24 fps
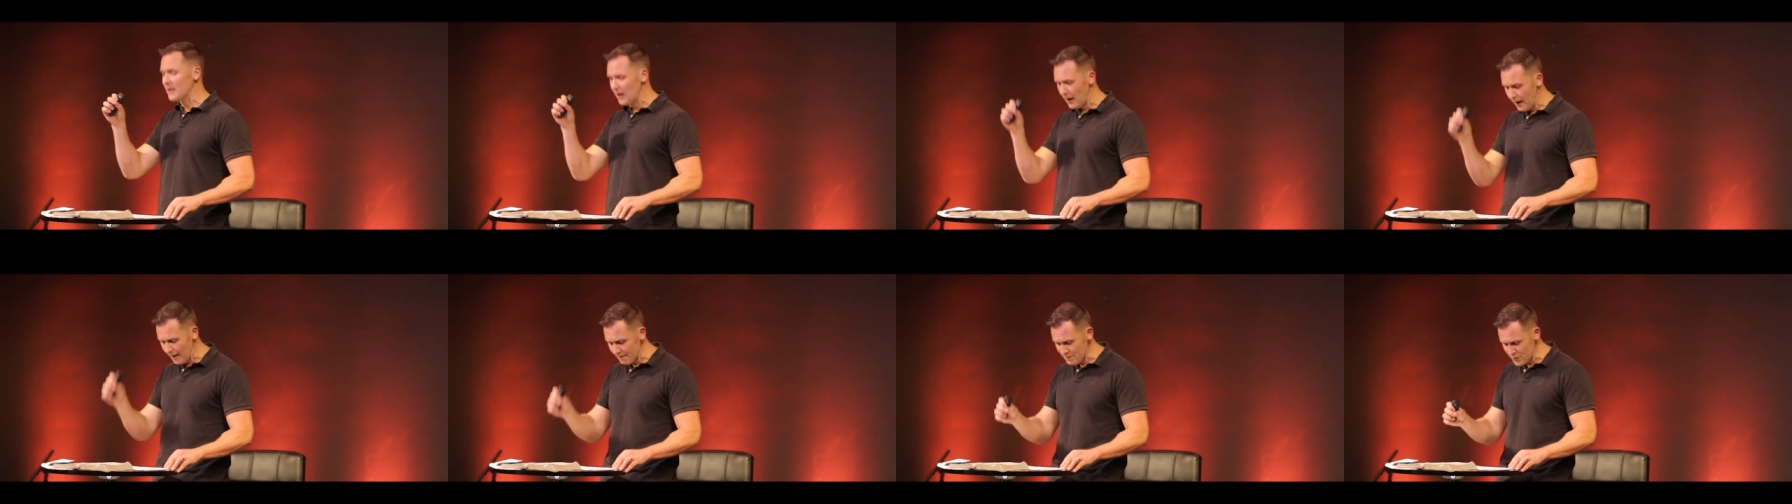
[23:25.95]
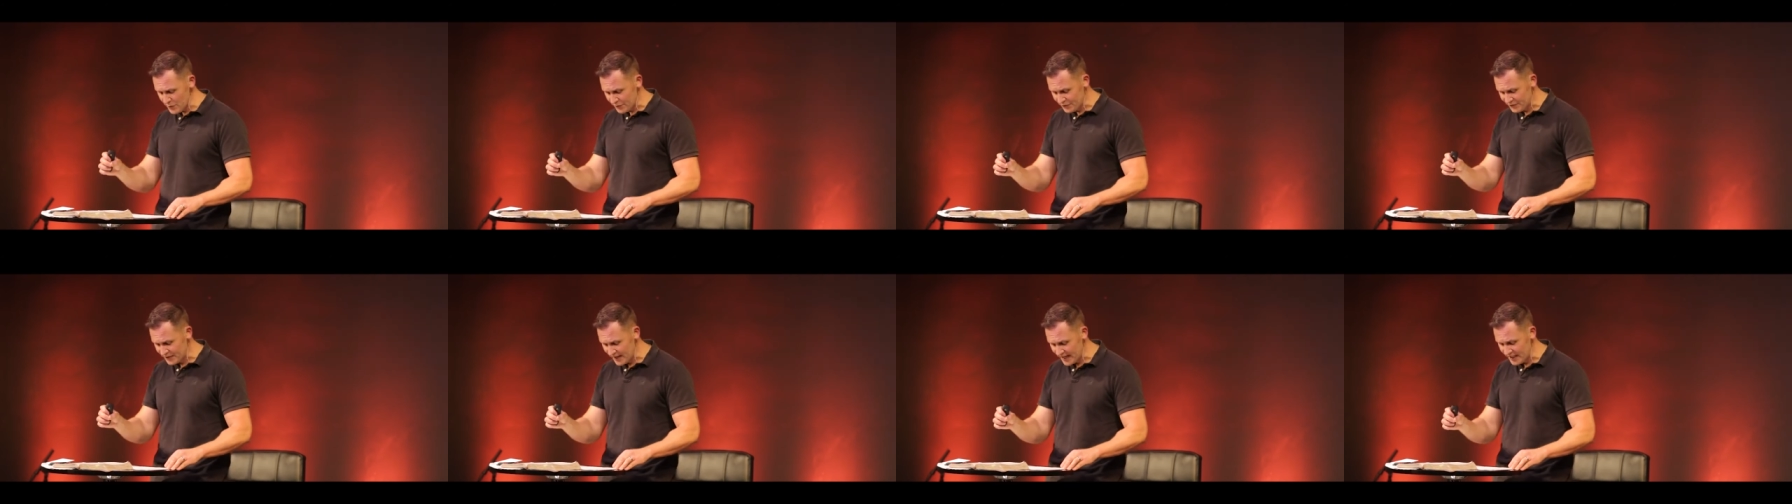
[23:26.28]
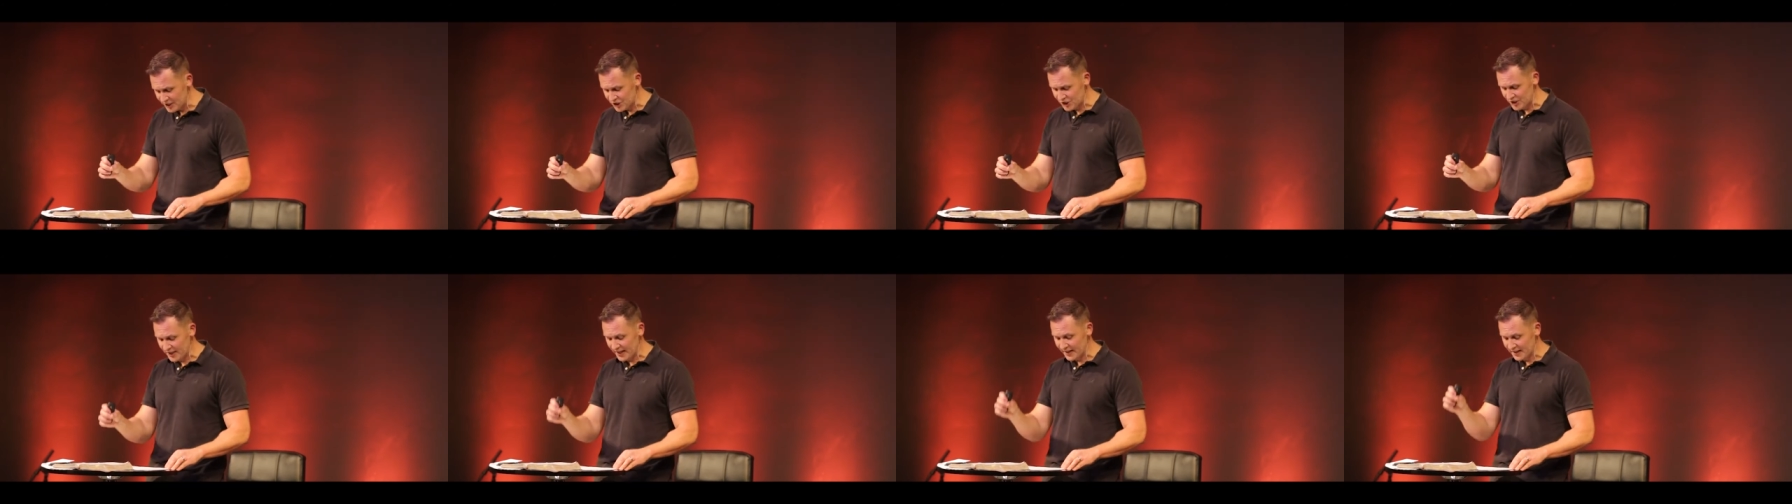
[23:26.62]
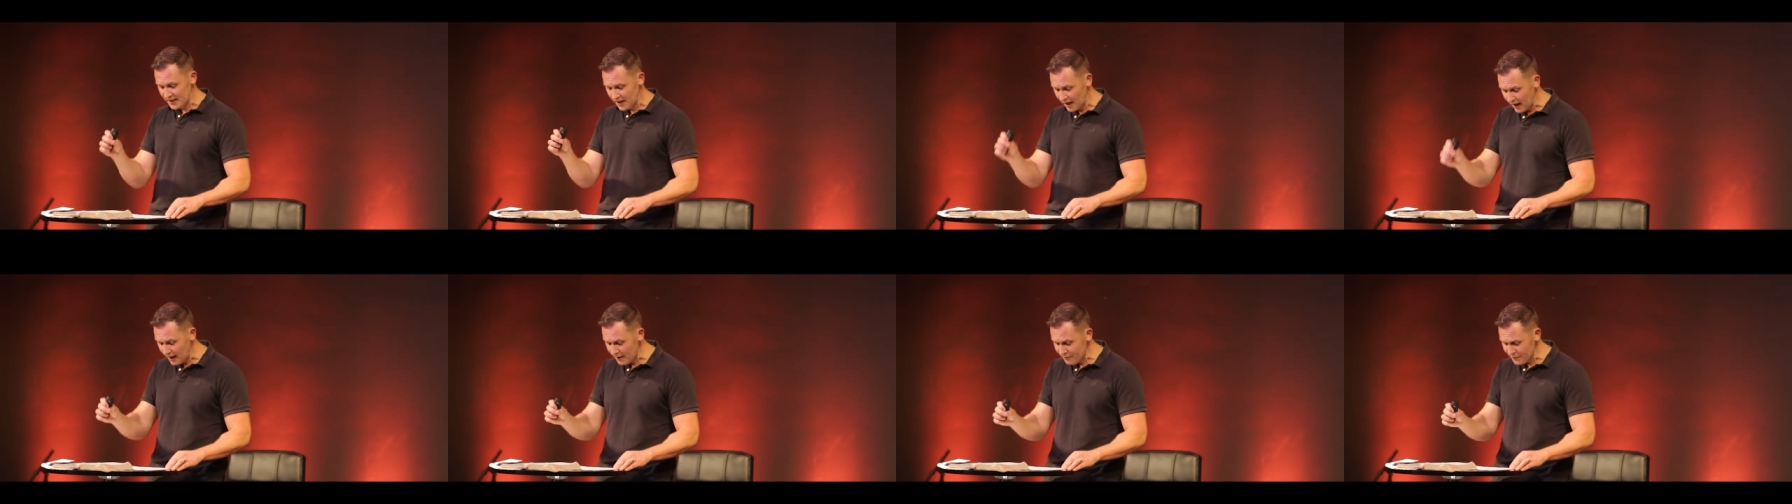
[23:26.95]
conversation
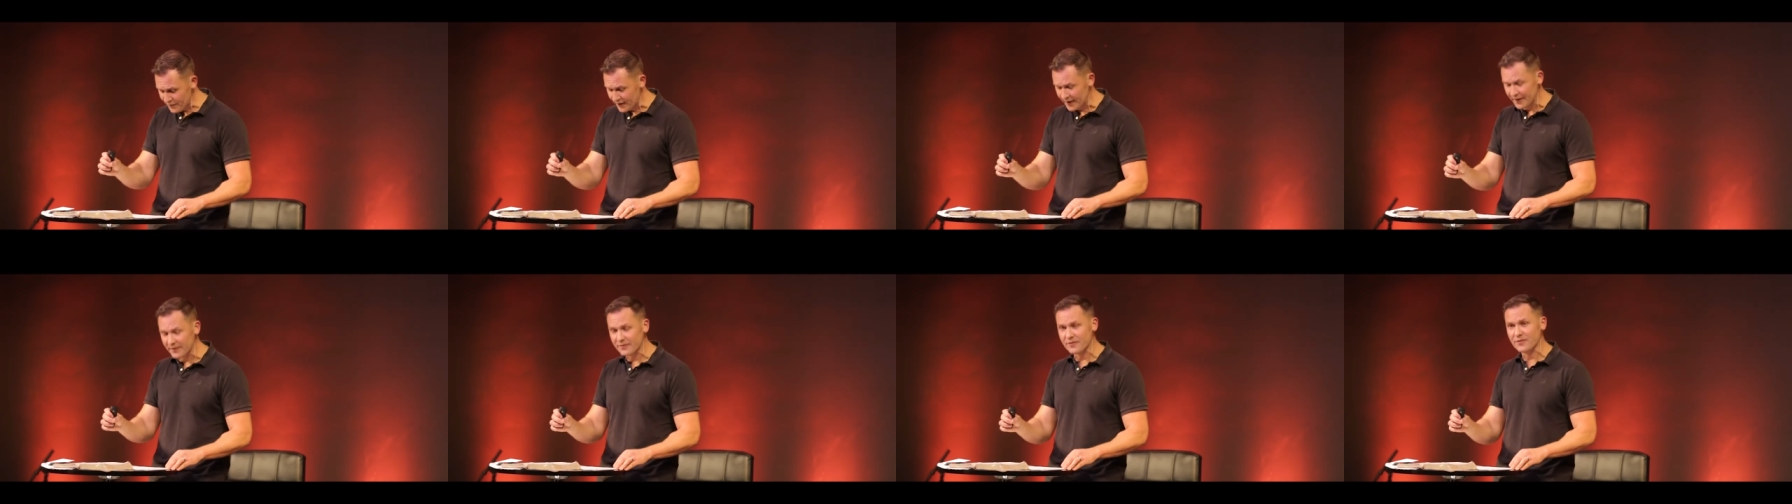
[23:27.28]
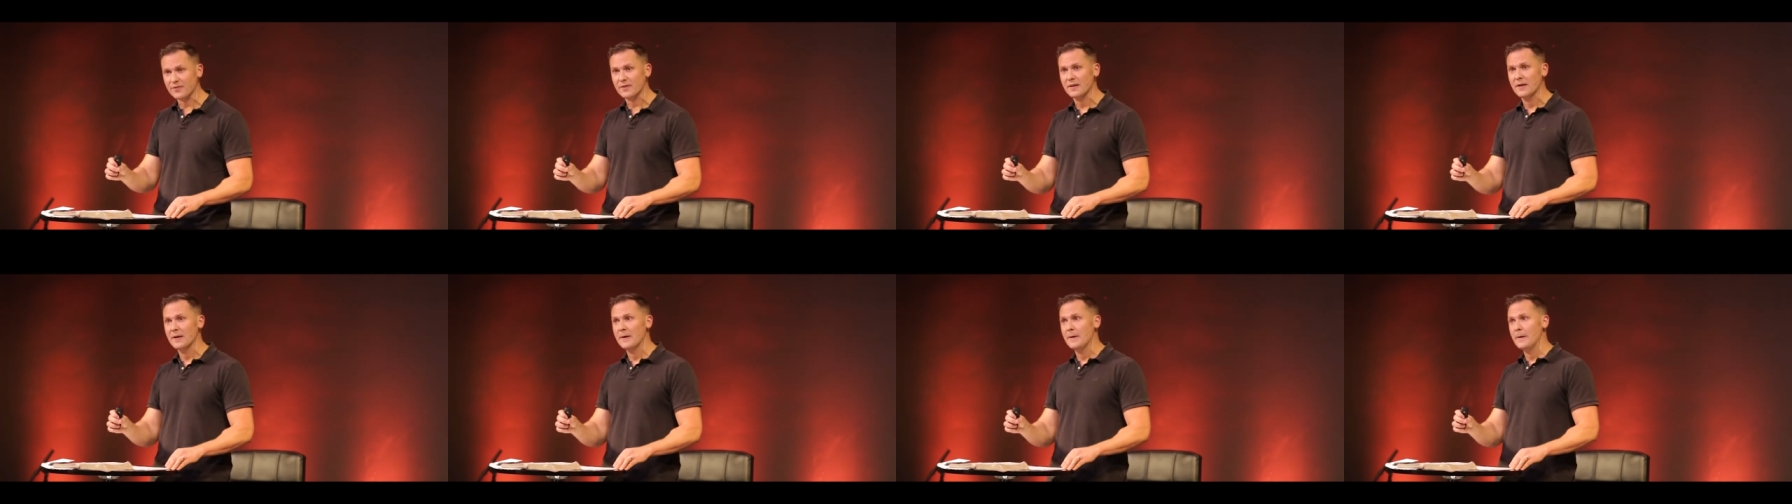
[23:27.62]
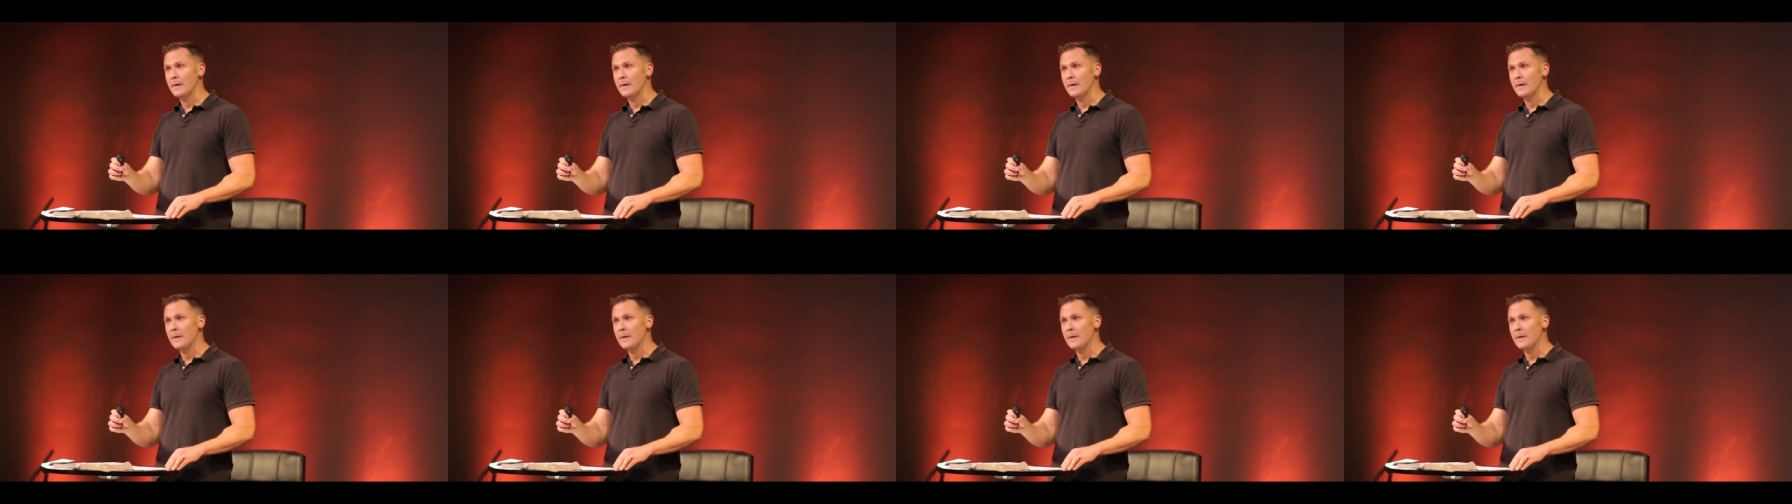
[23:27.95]
and confidence